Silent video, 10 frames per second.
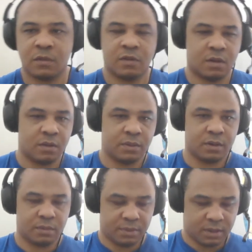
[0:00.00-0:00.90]
So we're going
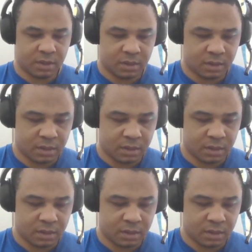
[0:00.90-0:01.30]
to put